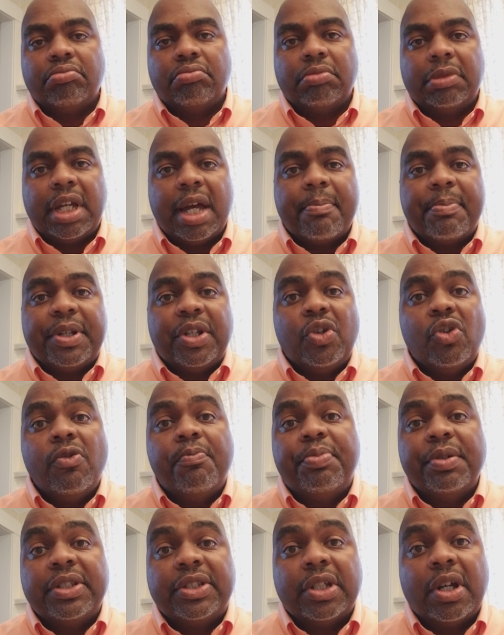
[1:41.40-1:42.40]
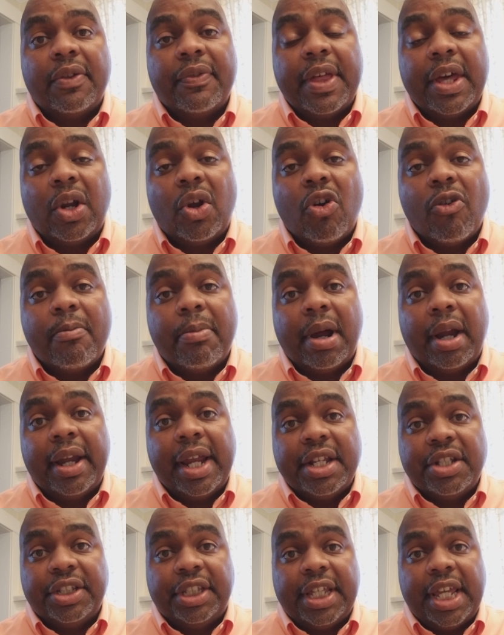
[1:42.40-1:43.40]
company who puts on that home buyer
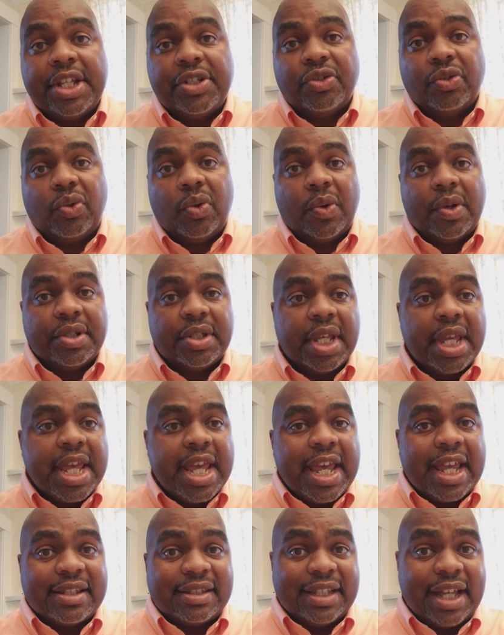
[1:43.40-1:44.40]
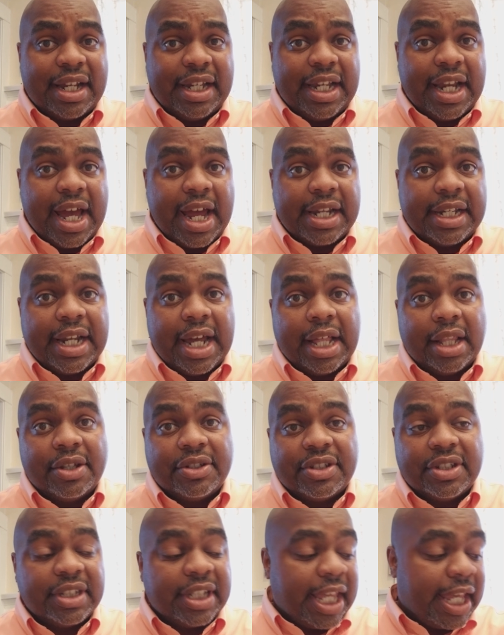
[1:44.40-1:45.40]
education course. It's
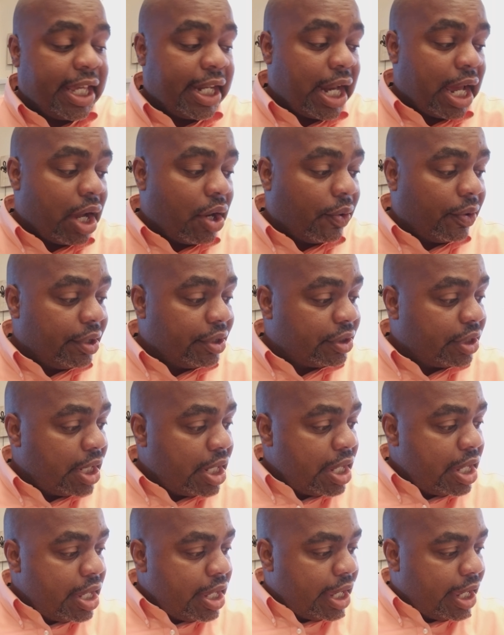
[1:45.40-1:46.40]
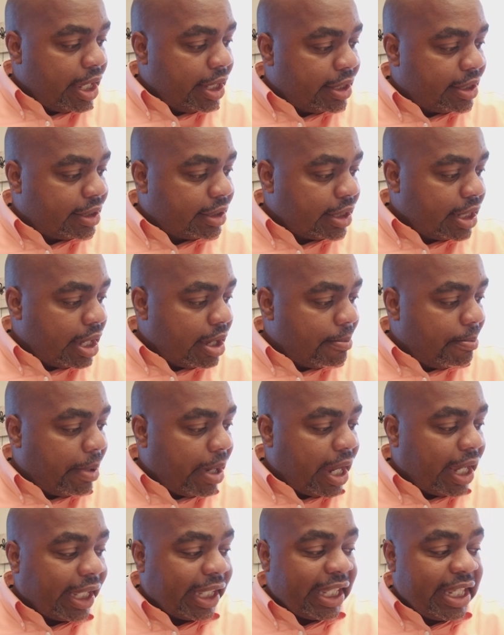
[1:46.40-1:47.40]
$99. It's 8 hours. It's
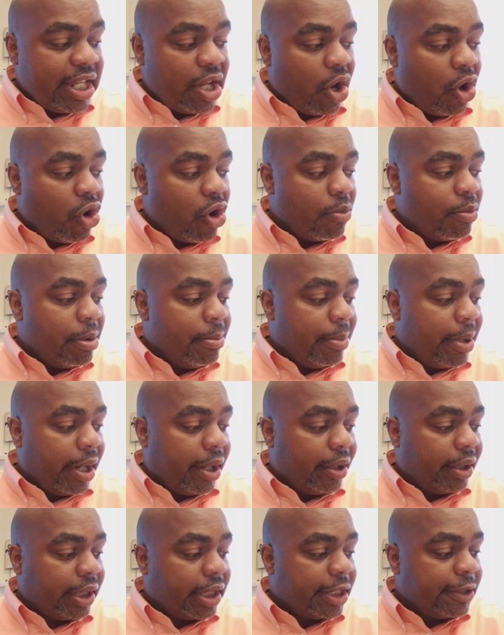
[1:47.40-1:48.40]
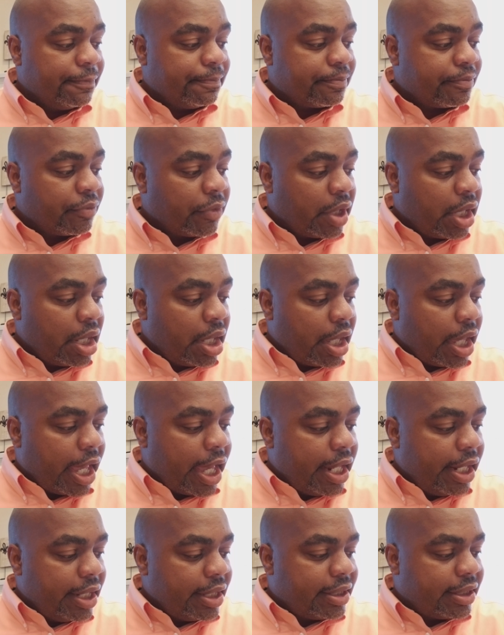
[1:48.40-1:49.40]
by eHome America,
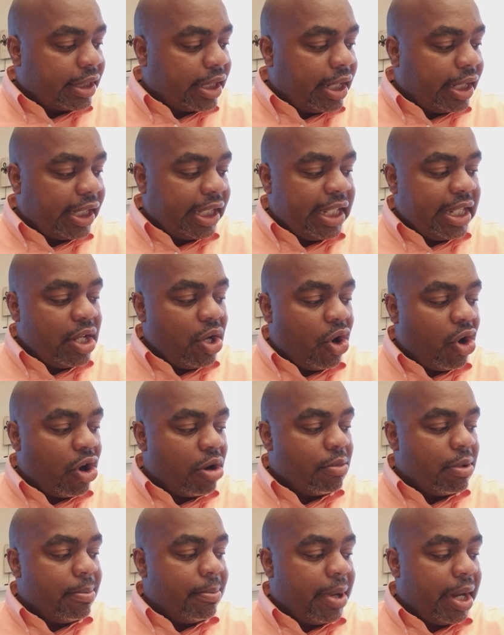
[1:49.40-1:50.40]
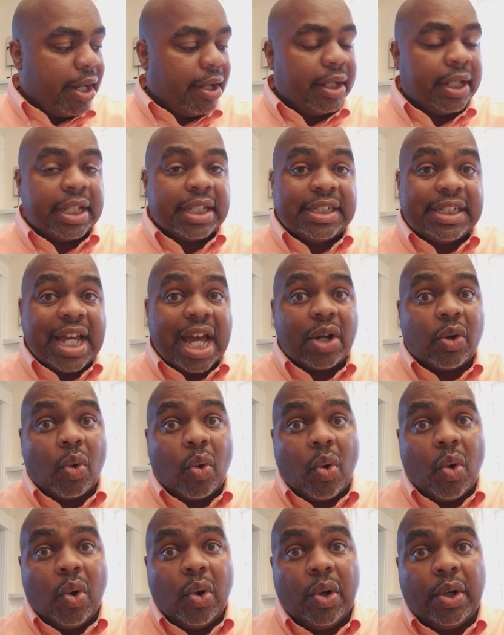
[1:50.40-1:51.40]
and it's
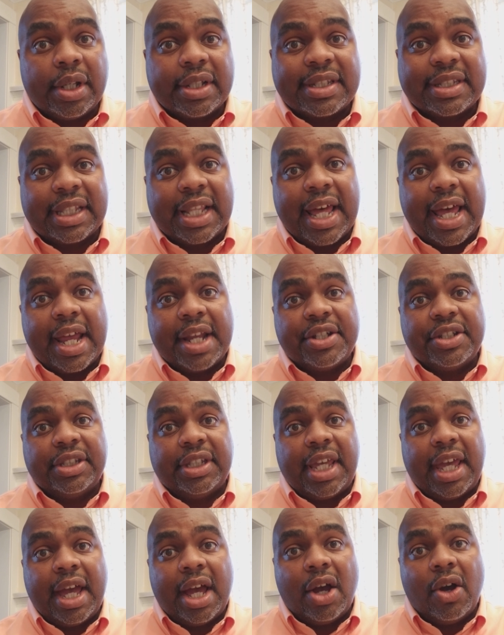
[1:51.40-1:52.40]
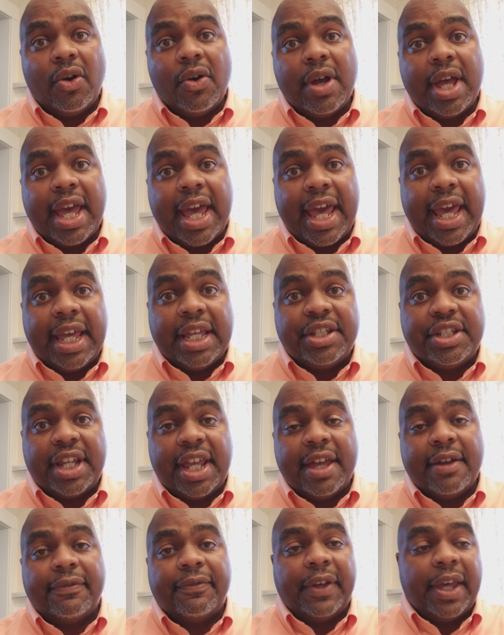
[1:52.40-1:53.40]

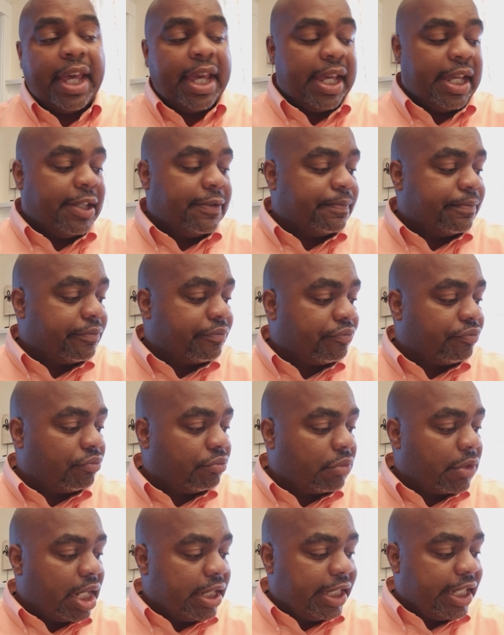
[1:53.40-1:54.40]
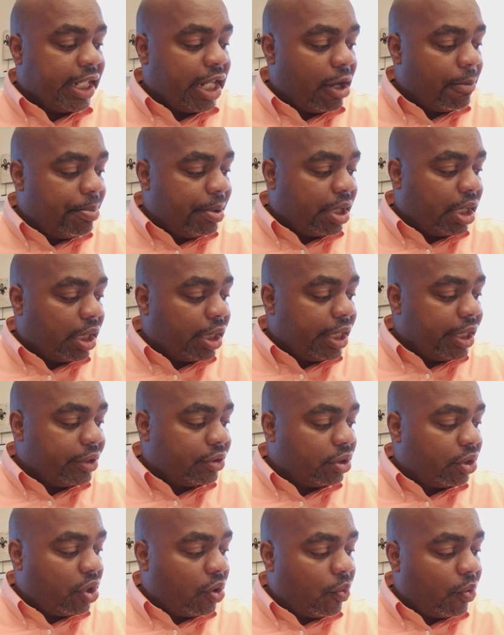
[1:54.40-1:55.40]
ehomeamerica.org/CalHFA. Again, I'll put a link,
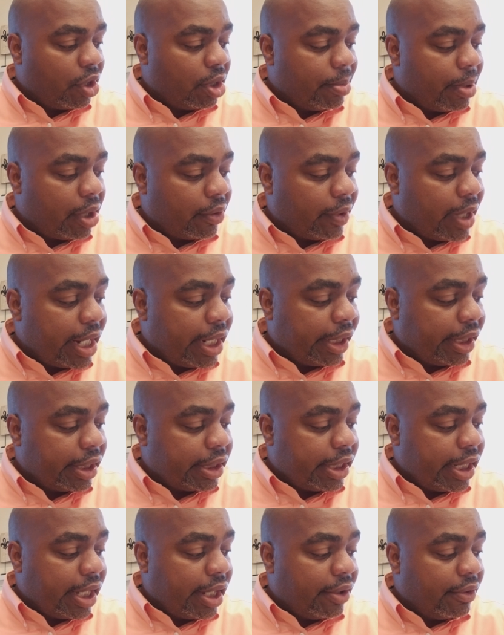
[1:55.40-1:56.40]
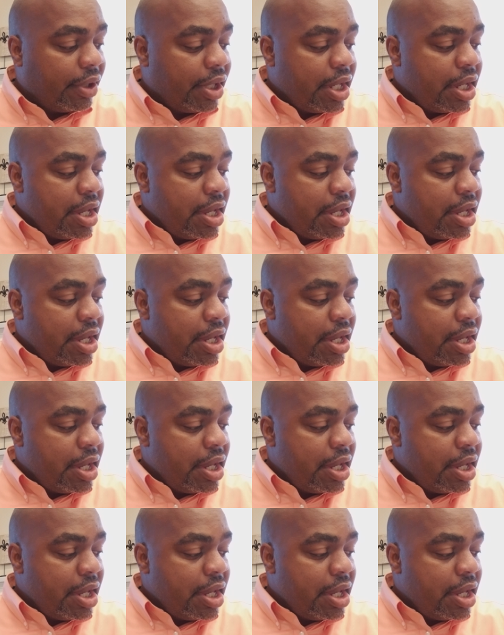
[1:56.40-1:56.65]
so don't worry about writing it down.